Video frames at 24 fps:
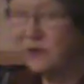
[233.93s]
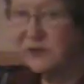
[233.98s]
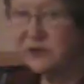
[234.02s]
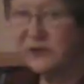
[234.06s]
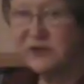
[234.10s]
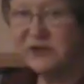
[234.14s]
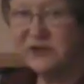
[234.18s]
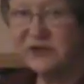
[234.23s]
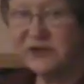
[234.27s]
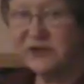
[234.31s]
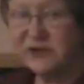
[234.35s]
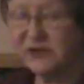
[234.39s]

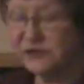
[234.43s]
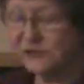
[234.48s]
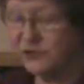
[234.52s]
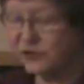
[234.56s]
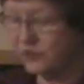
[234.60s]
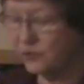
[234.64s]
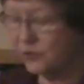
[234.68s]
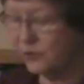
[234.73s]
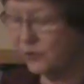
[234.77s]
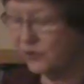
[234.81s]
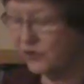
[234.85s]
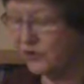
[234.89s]
discussion
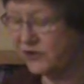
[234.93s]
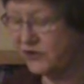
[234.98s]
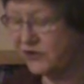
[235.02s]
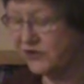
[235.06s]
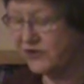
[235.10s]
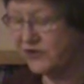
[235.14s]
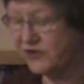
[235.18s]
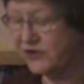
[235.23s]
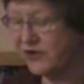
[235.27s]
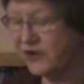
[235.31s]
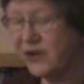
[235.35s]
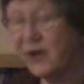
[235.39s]

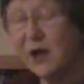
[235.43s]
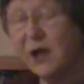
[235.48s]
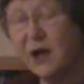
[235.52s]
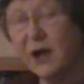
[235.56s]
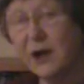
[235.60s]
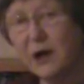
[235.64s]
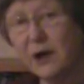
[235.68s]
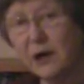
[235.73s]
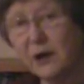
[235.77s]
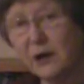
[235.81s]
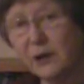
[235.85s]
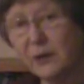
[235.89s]
questions,
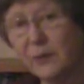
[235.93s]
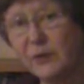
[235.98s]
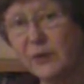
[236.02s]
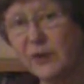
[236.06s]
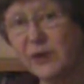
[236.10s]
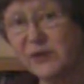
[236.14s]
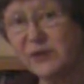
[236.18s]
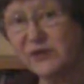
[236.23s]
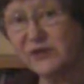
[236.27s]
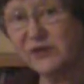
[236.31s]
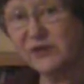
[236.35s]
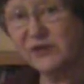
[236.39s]
are
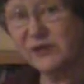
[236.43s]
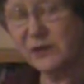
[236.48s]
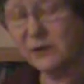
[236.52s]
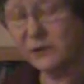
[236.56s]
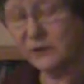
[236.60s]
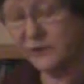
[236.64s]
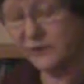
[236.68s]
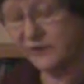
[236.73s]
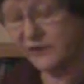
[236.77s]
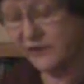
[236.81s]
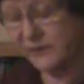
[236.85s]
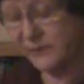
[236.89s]
about
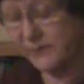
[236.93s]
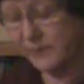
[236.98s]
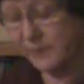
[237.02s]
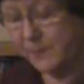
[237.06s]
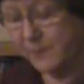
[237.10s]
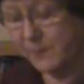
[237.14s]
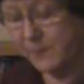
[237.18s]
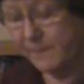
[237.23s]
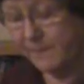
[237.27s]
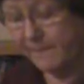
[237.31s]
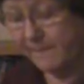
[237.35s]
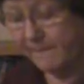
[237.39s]
Sears
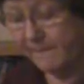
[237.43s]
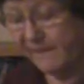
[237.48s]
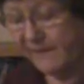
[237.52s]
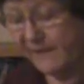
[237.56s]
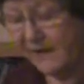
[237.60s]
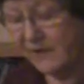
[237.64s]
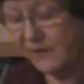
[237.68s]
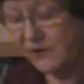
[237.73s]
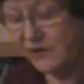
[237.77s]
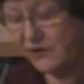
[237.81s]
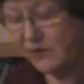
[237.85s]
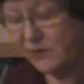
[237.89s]

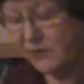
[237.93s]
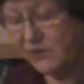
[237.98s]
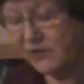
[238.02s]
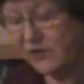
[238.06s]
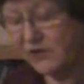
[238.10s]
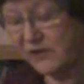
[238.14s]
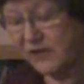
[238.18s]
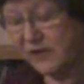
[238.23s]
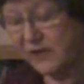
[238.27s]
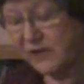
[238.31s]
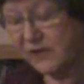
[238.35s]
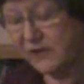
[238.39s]
and subject
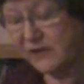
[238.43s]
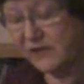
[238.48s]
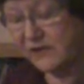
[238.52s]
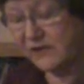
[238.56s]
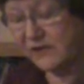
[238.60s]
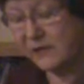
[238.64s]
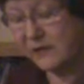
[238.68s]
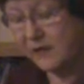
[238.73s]
headings.